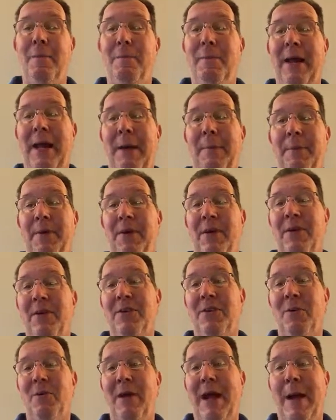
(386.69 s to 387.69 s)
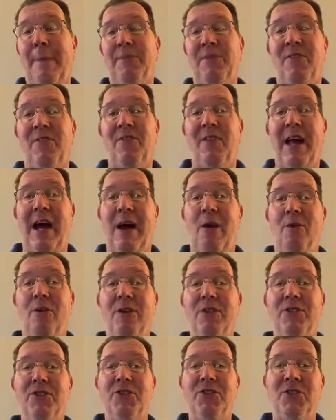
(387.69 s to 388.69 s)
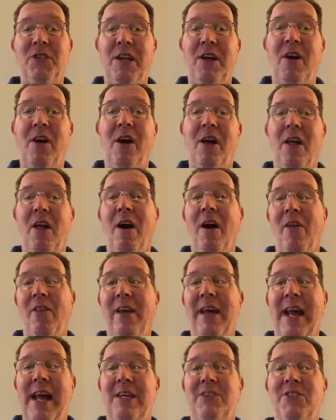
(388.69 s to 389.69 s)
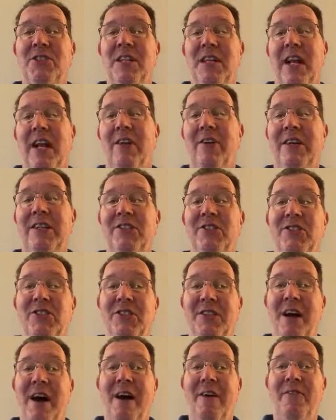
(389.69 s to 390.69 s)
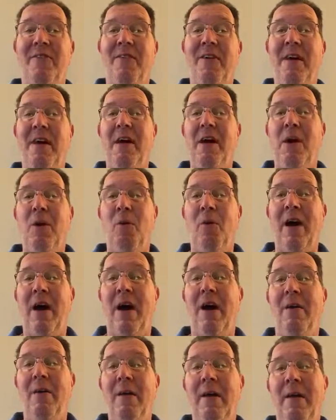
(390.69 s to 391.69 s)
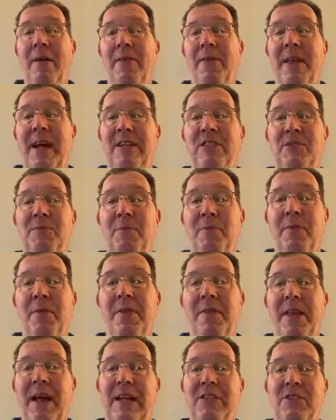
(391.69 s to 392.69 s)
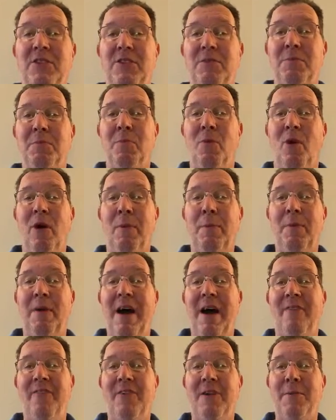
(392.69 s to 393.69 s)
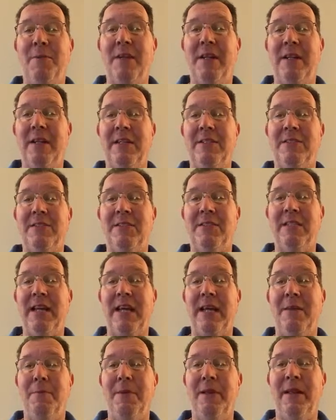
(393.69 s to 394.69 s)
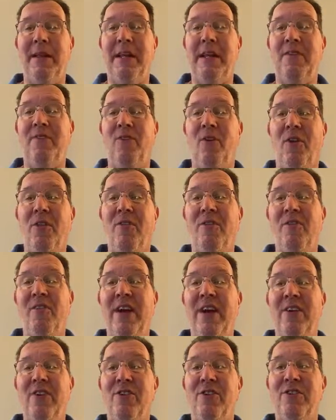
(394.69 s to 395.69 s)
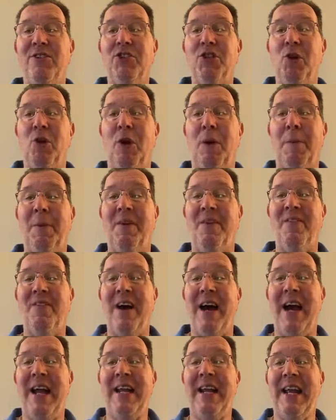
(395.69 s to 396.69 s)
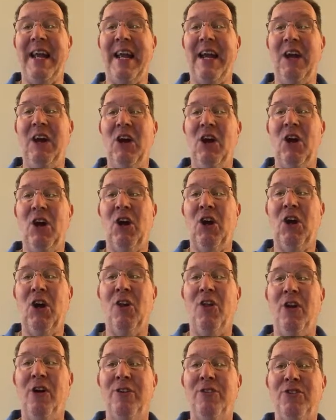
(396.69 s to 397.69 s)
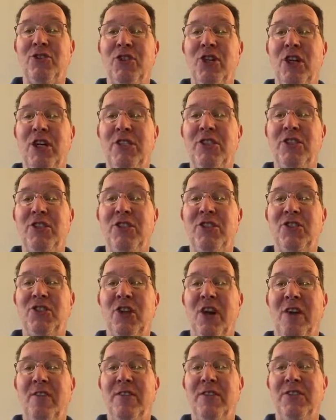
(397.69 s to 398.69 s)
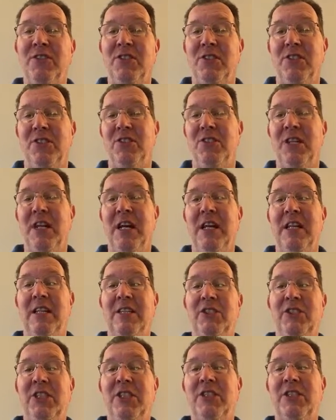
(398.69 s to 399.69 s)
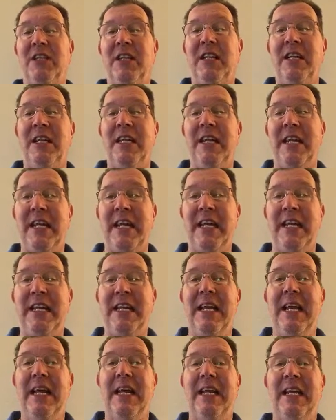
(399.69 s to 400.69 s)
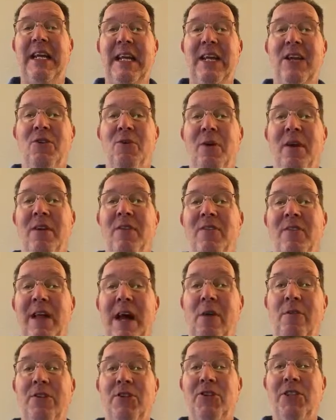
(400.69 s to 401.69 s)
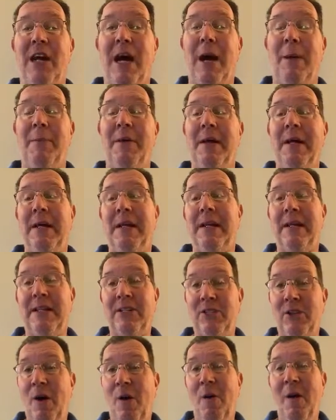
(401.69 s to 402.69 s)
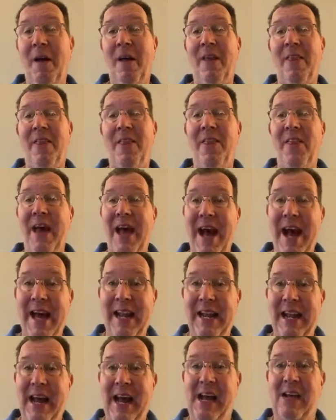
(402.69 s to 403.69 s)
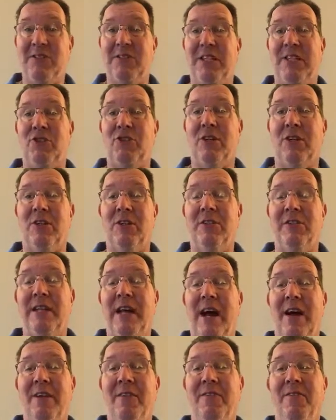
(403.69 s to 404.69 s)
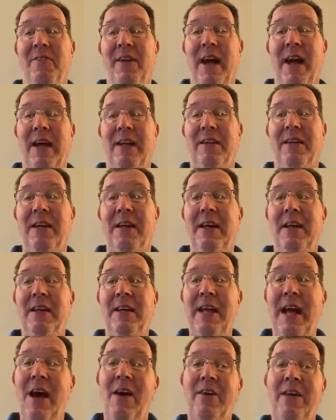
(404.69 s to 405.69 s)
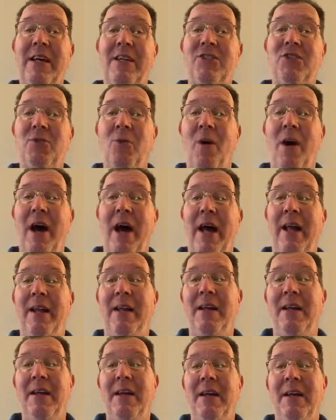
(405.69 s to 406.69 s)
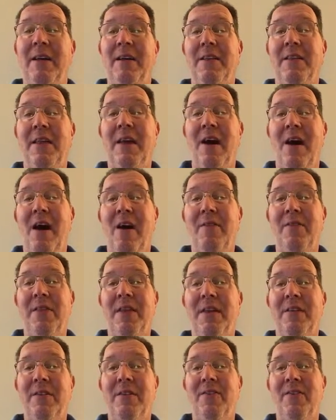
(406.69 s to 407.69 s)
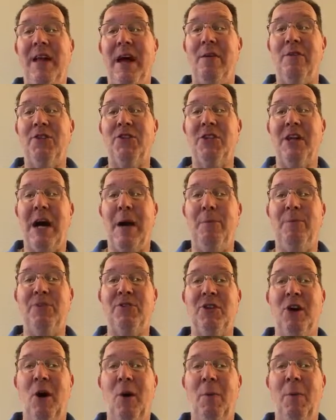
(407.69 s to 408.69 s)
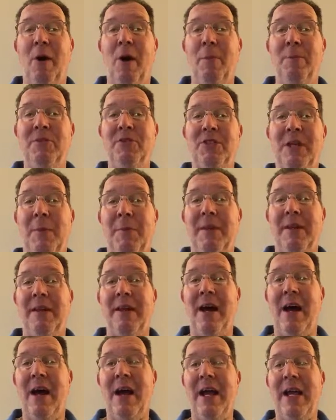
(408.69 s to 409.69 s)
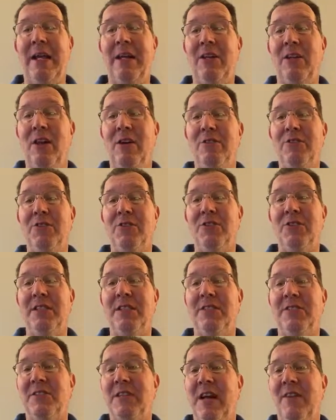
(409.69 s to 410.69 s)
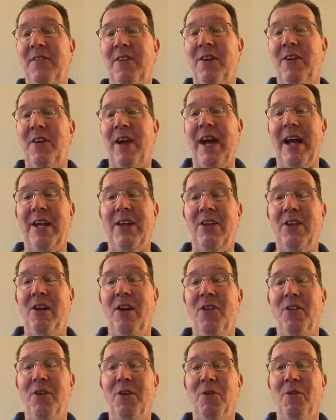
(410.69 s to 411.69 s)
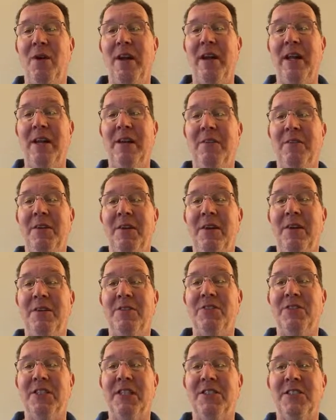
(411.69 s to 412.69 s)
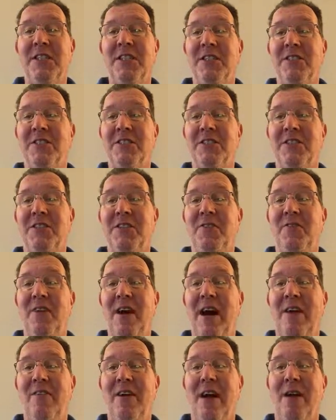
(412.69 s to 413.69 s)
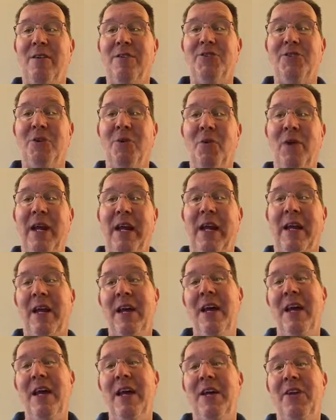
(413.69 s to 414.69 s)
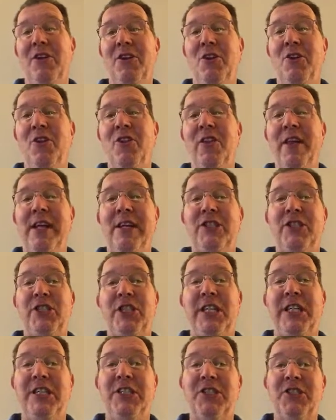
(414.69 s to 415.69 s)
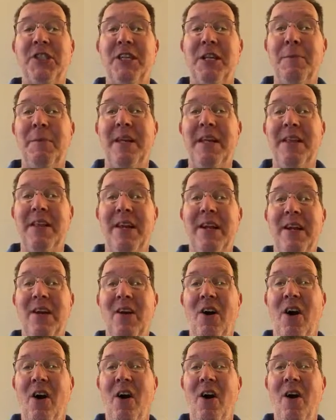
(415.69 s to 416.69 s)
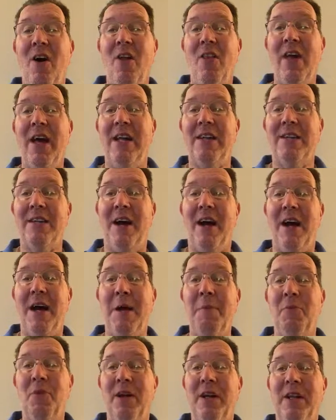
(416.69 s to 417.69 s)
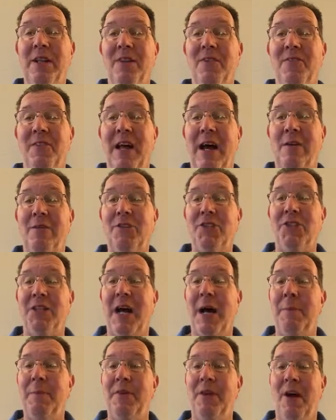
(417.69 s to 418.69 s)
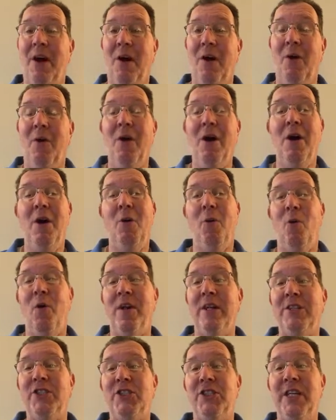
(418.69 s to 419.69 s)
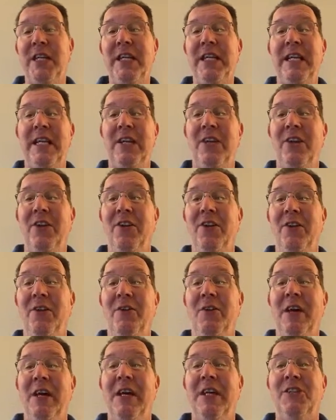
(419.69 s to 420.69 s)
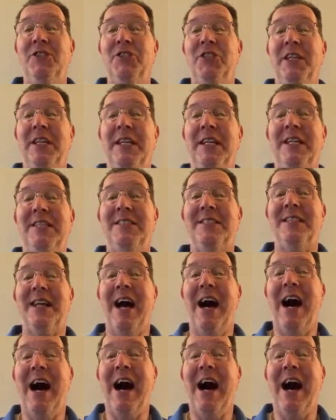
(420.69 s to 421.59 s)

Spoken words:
paper to wrap the flowers, all the ancillary stuff. Well, that's more profitability, sustainability for the vendors who are providing her those goods and services that she's going to need to run a flower shop. So that has a trickle-down effect. Now, guess what? The flower shop opens up at 9, closes at 7 or 8. They're running 60 to 65 hours a week. Do you think she's going to be there all that time running the flower shop? No. What does she need to do? She needs to